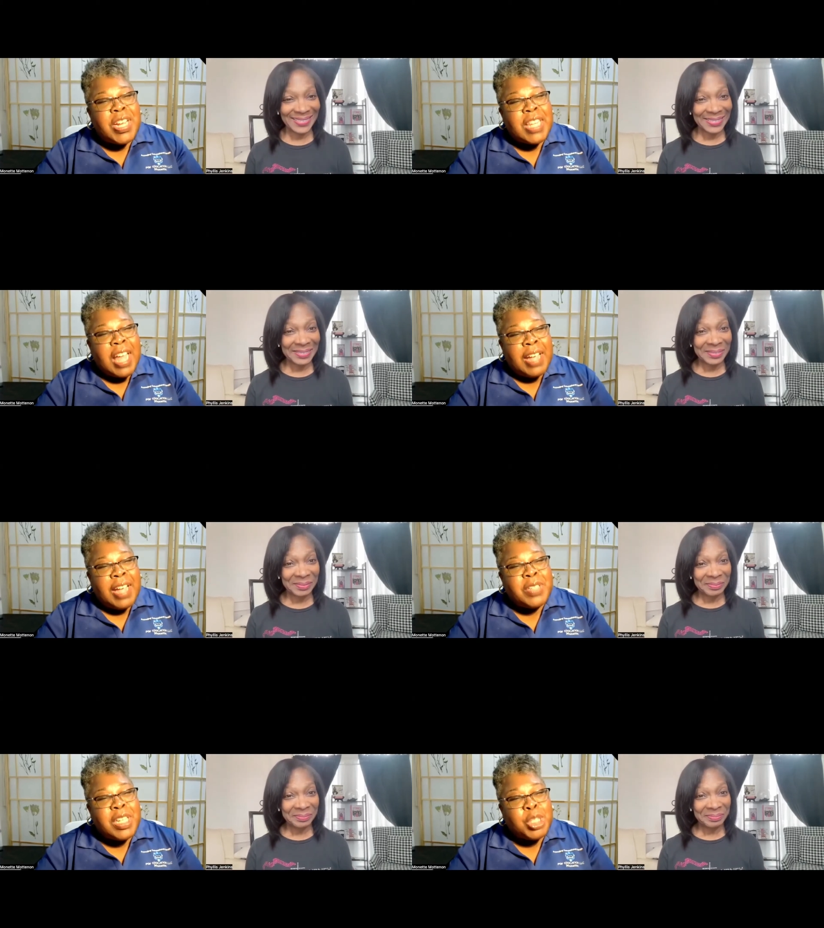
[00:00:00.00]
Speaker 1: life
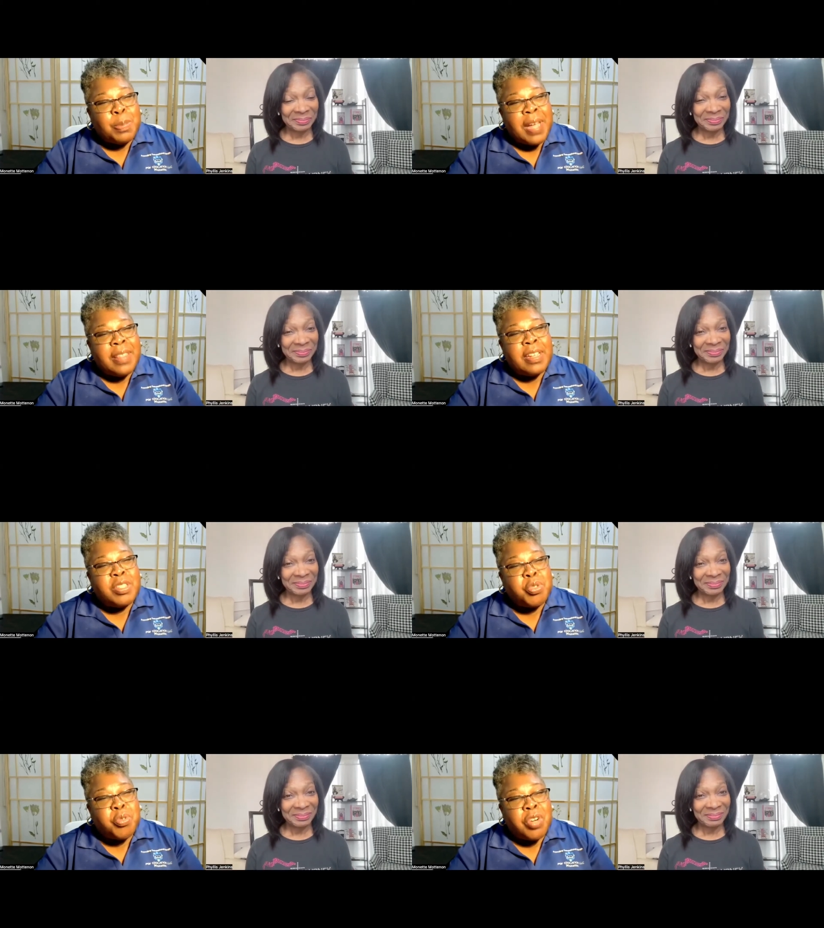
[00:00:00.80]
touched by the
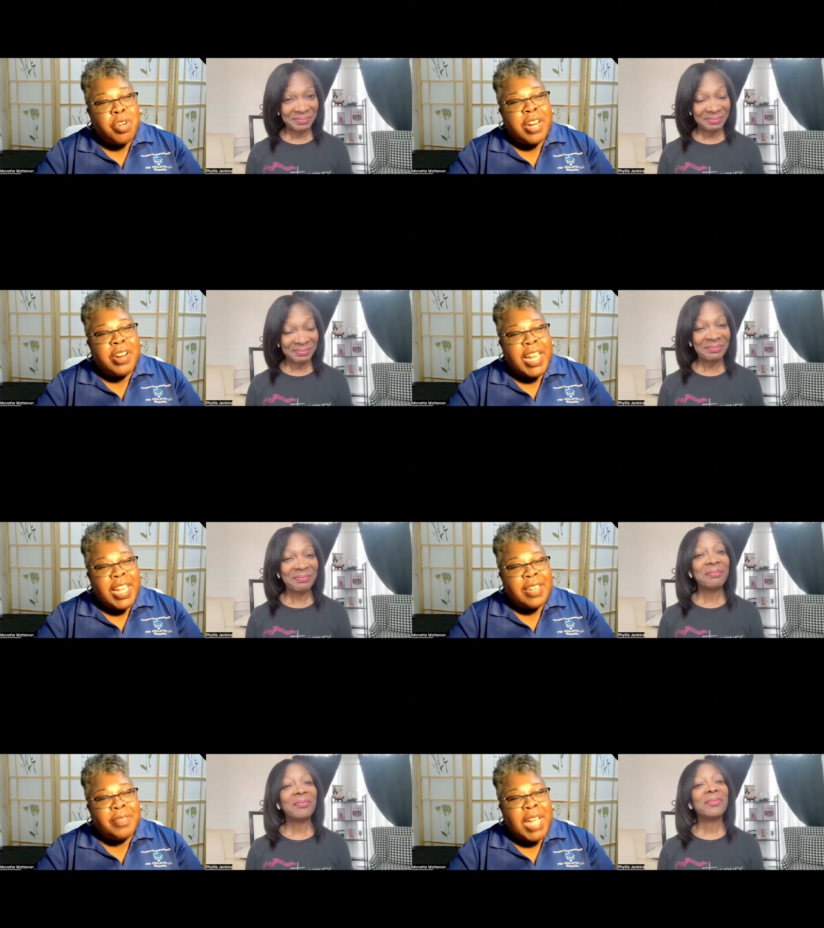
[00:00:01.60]
extraordinary
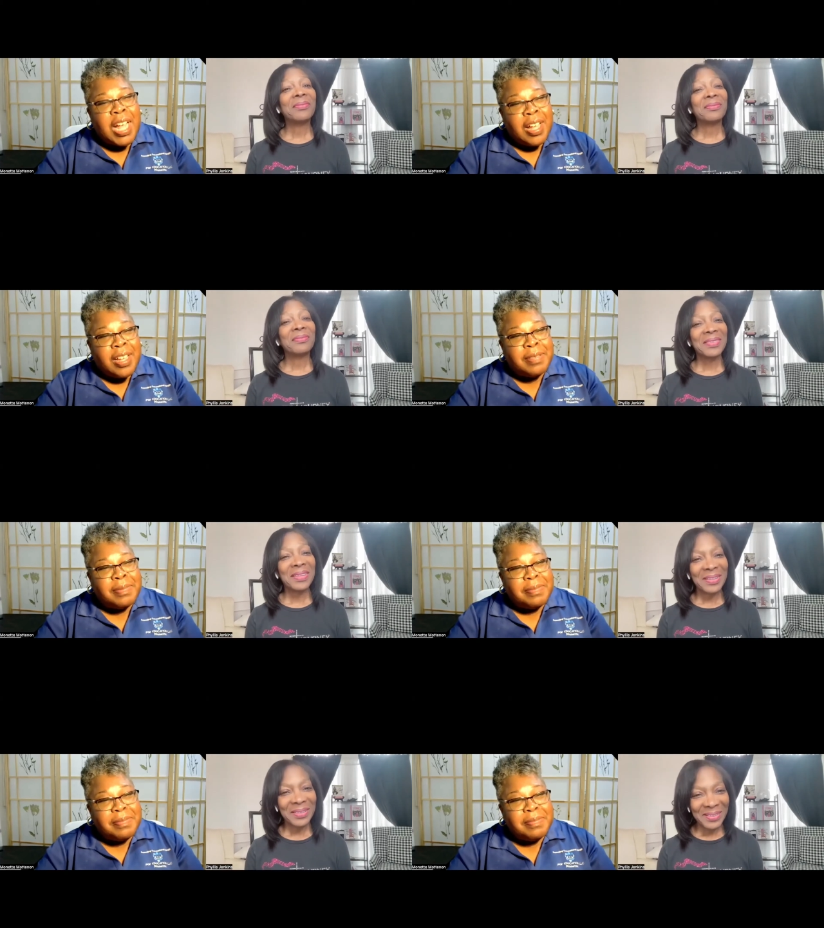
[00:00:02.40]
hand of God.
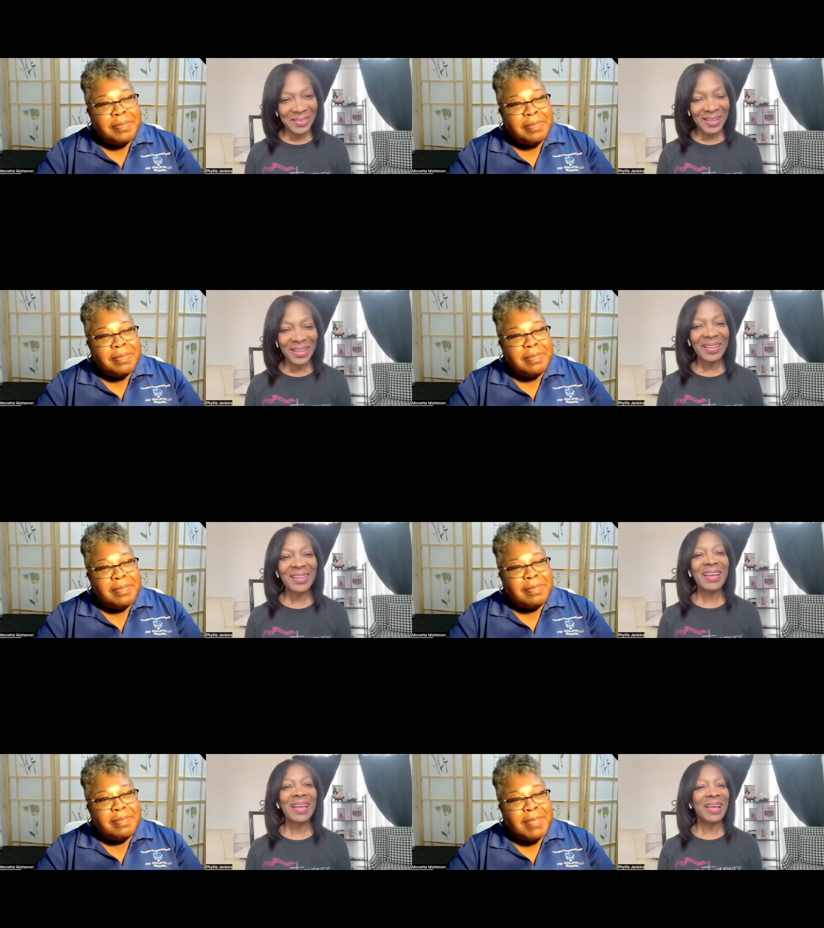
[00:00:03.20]

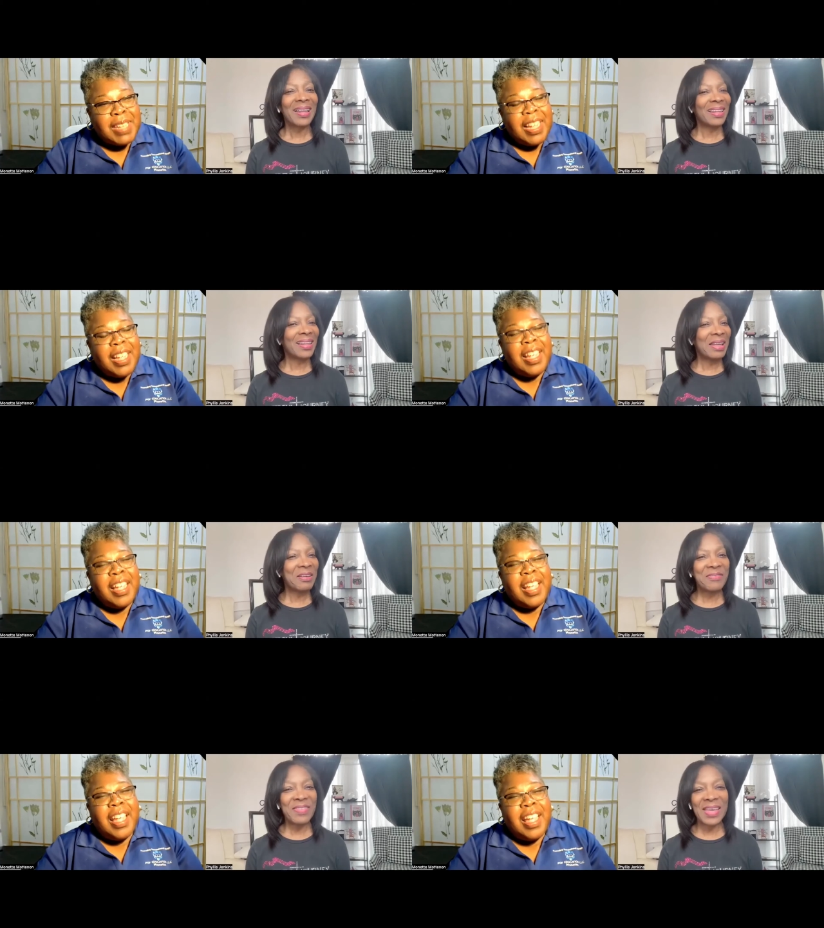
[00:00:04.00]

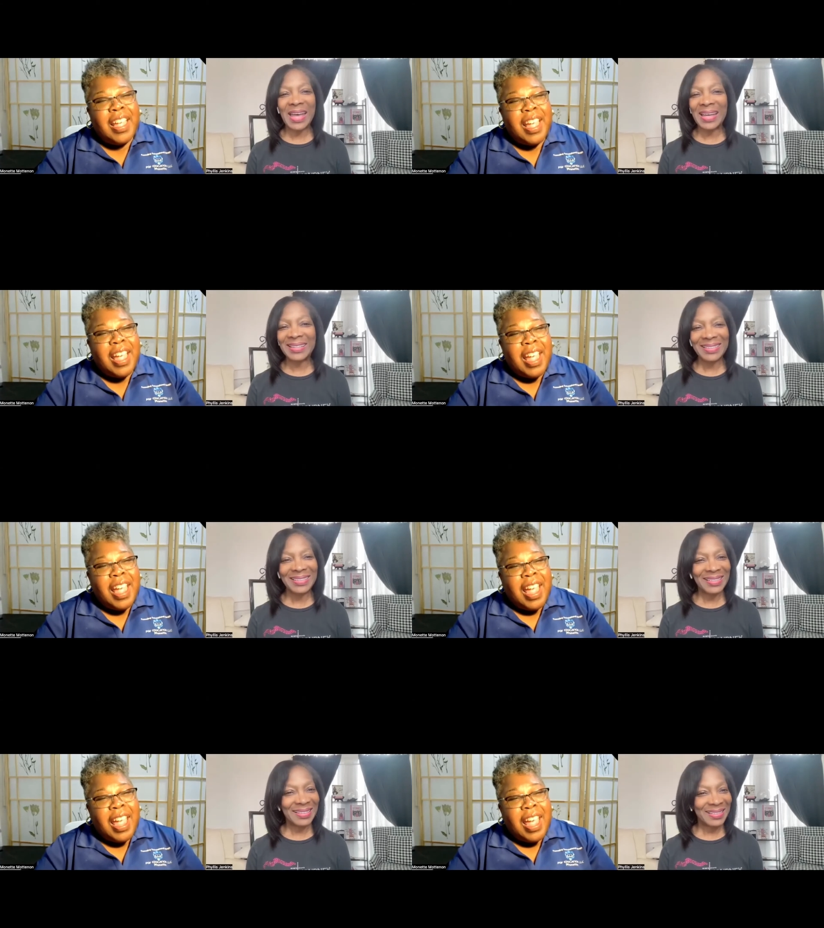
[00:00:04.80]
Speaker 2: Love
Speaker 1: that.
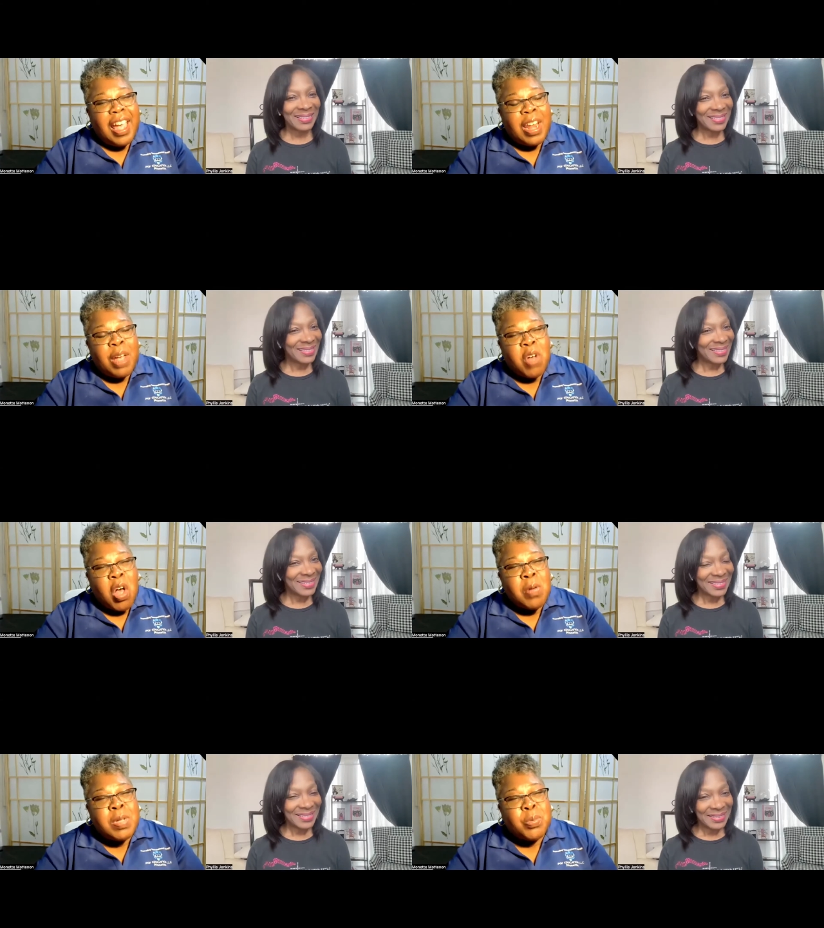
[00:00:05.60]
And I've
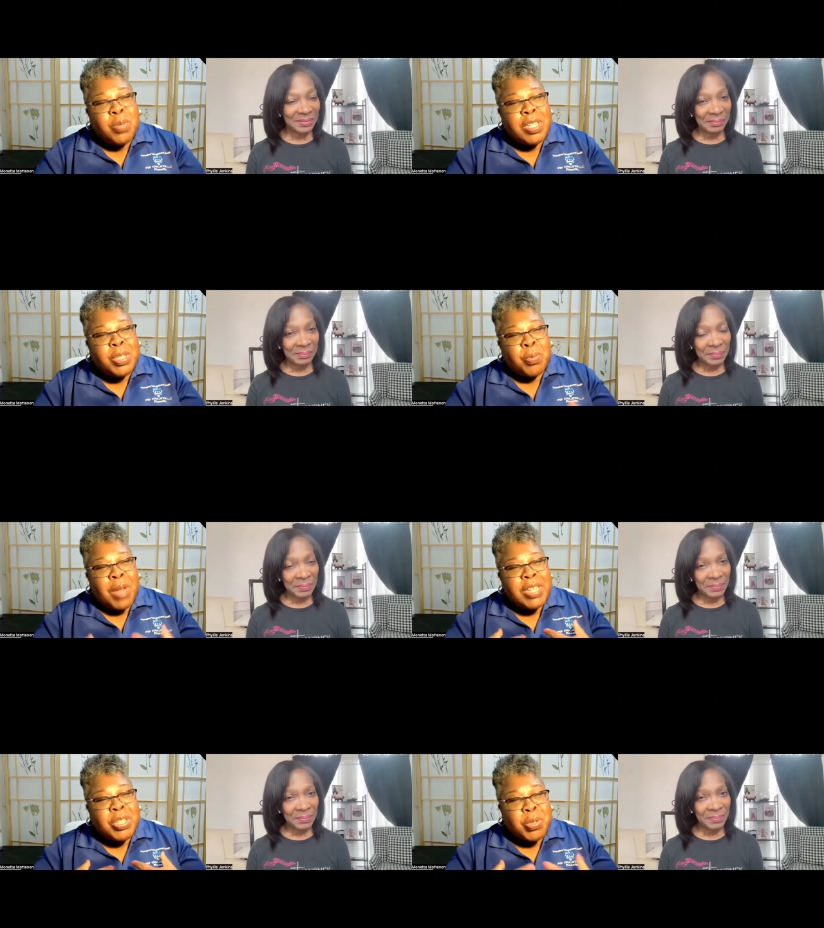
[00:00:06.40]
always wanted to
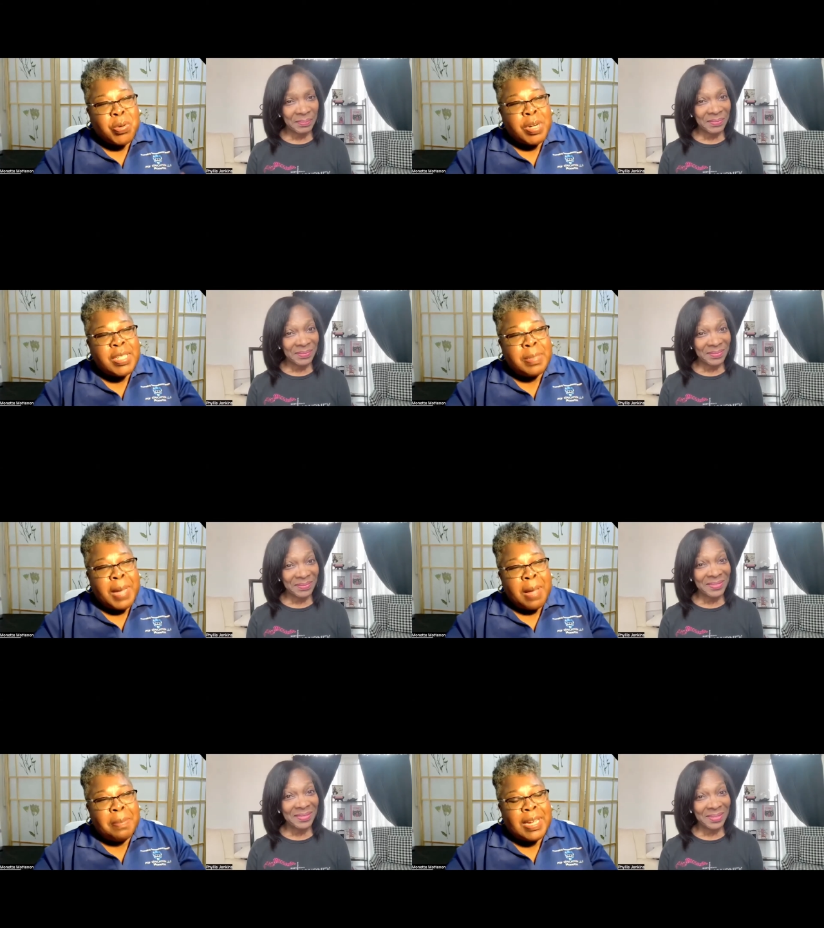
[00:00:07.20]
write stories
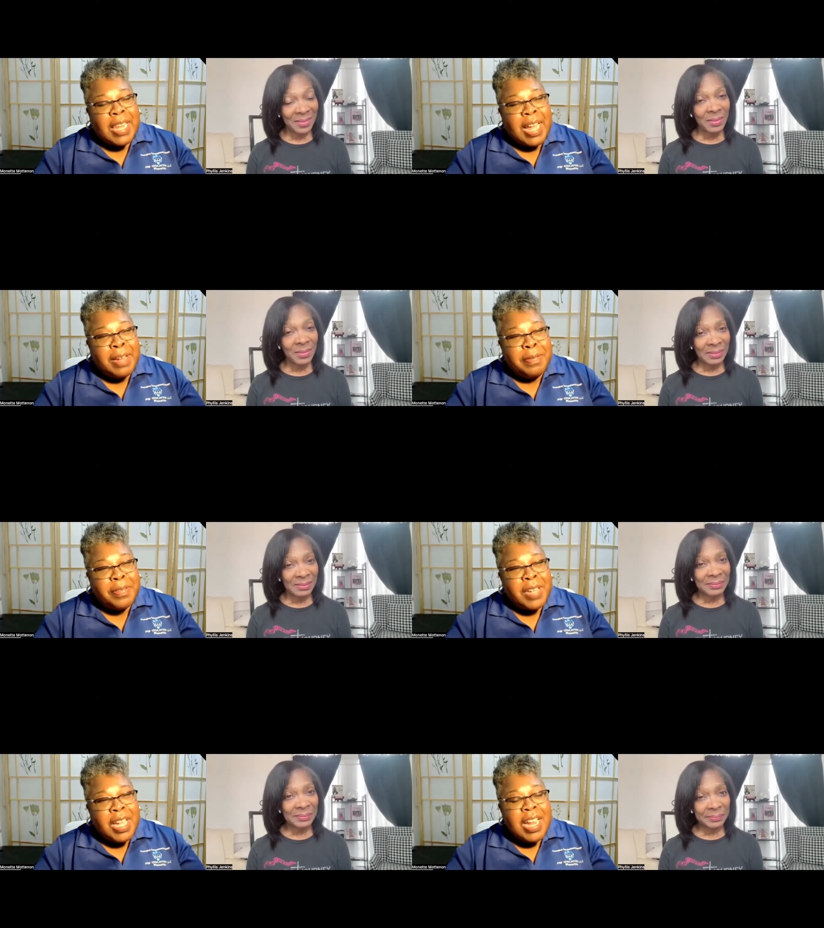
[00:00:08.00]
about my life.
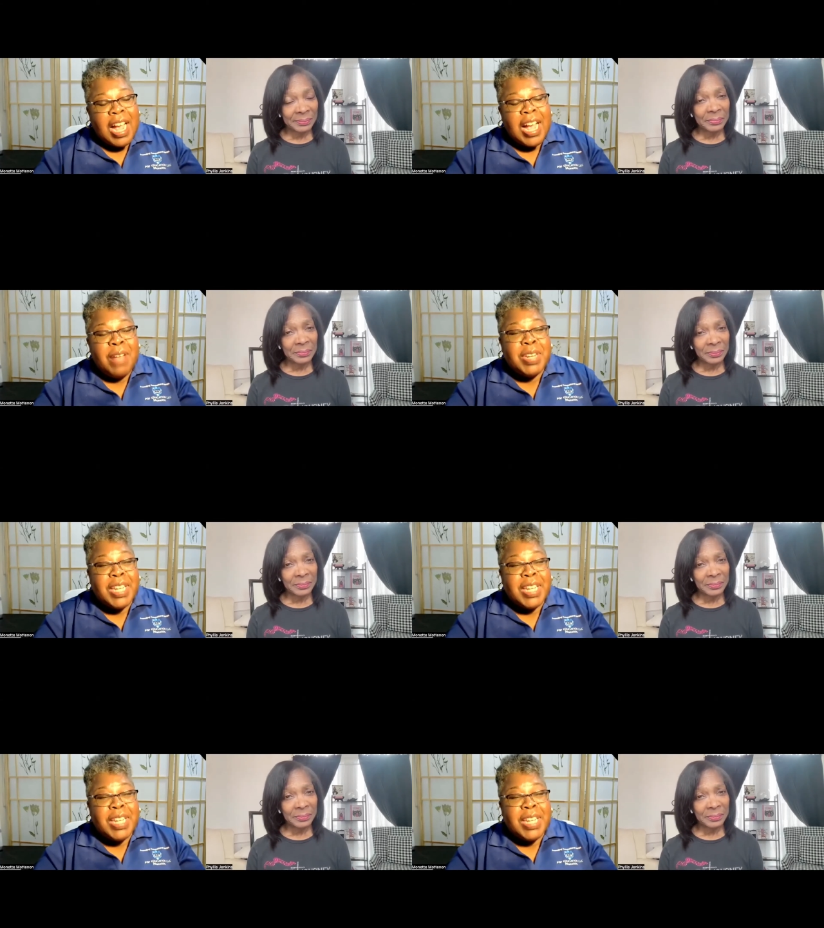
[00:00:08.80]
I haven't